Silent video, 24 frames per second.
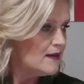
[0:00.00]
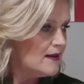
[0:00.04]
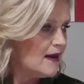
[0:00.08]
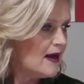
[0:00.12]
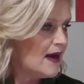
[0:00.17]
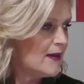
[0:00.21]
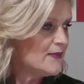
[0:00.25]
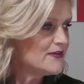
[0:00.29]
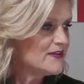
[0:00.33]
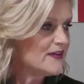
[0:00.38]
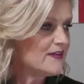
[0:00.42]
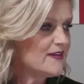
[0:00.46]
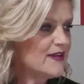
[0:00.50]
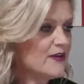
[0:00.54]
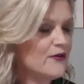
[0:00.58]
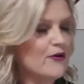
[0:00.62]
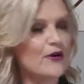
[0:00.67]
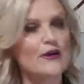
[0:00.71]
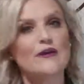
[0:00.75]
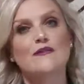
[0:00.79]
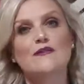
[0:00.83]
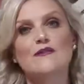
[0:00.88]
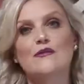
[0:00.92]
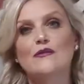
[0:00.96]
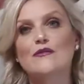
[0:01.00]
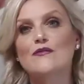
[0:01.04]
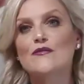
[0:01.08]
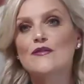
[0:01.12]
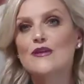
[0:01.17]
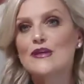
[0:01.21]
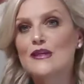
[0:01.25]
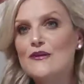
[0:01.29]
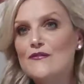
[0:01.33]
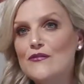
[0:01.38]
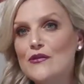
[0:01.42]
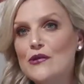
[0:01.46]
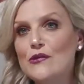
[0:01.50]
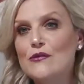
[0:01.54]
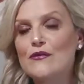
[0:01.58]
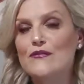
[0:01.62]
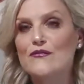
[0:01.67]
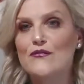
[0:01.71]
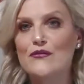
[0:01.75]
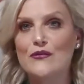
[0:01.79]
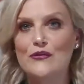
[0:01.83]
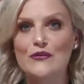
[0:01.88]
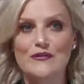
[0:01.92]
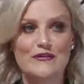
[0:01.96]
So then I can sort of give you a
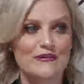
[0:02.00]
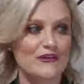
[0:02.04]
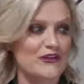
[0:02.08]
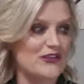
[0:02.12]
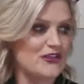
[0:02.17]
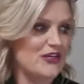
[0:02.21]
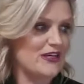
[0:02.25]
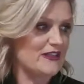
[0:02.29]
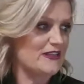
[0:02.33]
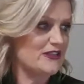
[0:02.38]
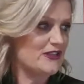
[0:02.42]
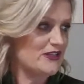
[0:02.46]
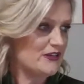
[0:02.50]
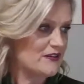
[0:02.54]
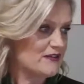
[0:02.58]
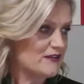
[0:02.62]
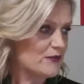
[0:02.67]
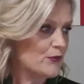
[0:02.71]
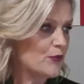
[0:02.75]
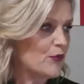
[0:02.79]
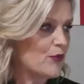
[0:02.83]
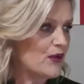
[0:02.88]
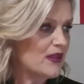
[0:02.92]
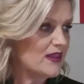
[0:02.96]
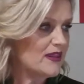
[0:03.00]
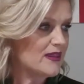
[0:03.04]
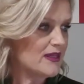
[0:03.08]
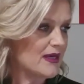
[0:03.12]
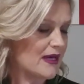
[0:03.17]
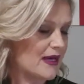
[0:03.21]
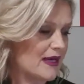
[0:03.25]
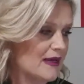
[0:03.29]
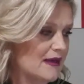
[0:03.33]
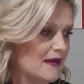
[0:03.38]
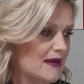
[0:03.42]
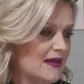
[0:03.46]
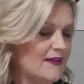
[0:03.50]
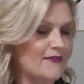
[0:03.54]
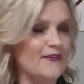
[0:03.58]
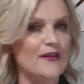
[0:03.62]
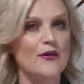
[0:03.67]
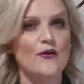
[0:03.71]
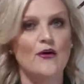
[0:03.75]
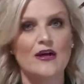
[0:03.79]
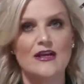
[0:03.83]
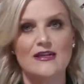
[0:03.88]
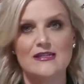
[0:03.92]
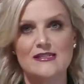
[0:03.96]
few suggestions with colour, and
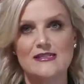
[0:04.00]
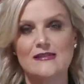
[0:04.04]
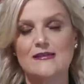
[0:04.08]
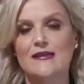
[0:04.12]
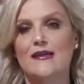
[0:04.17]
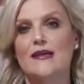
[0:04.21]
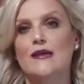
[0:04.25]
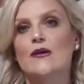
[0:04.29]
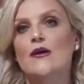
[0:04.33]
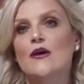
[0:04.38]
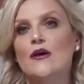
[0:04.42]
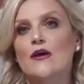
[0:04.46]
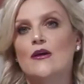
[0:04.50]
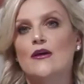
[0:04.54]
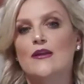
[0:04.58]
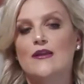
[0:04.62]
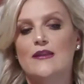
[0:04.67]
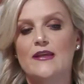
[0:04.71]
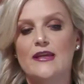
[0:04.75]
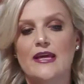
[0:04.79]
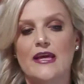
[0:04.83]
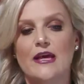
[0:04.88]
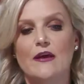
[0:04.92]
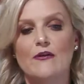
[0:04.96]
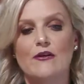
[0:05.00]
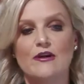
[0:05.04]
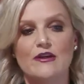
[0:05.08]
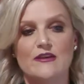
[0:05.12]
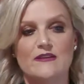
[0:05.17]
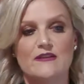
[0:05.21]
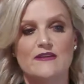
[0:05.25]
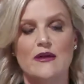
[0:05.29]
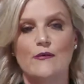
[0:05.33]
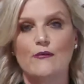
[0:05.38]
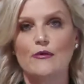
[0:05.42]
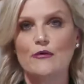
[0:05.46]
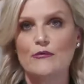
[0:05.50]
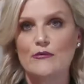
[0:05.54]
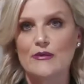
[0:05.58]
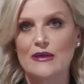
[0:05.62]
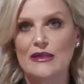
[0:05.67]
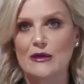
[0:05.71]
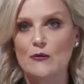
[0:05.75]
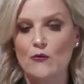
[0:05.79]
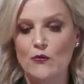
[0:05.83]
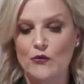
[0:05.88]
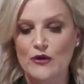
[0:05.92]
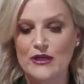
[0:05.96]
then I can see the areas that we're
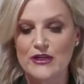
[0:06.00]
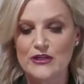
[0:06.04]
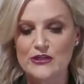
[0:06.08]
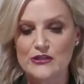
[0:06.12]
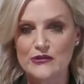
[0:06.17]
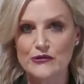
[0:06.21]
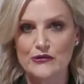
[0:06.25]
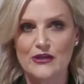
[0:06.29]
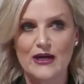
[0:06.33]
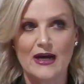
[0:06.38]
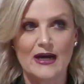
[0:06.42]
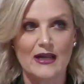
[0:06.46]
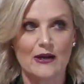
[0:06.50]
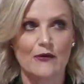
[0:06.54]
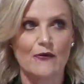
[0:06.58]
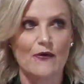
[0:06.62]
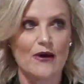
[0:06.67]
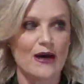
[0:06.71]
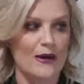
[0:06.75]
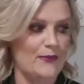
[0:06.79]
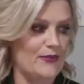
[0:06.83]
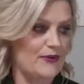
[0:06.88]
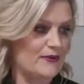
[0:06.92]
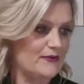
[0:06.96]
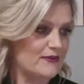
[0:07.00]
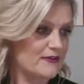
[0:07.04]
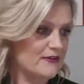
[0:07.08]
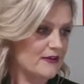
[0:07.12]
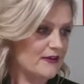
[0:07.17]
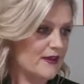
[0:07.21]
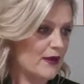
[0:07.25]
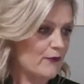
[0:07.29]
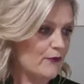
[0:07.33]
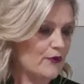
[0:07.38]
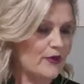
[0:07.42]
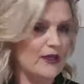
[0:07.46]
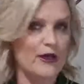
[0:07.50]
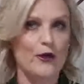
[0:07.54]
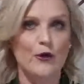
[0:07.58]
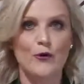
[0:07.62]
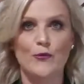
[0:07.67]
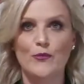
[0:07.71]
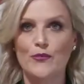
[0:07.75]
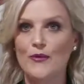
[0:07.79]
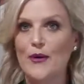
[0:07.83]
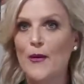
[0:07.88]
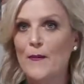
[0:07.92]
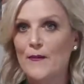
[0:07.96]
really wanting to colour up. So that would
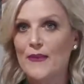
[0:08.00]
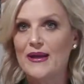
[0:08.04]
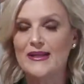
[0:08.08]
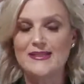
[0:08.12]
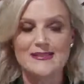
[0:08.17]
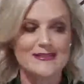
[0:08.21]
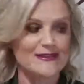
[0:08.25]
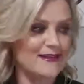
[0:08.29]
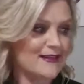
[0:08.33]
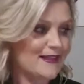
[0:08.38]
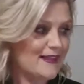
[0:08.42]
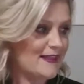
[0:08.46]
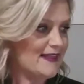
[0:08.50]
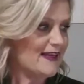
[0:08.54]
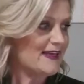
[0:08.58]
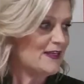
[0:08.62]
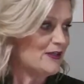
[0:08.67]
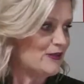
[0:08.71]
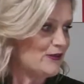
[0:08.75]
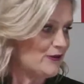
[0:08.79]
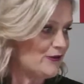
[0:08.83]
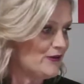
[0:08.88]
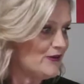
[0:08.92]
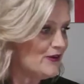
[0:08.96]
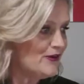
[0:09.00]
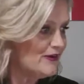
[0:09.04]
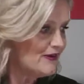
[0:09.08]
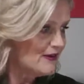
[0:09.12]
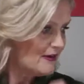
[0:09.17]
help immensely. Thank you.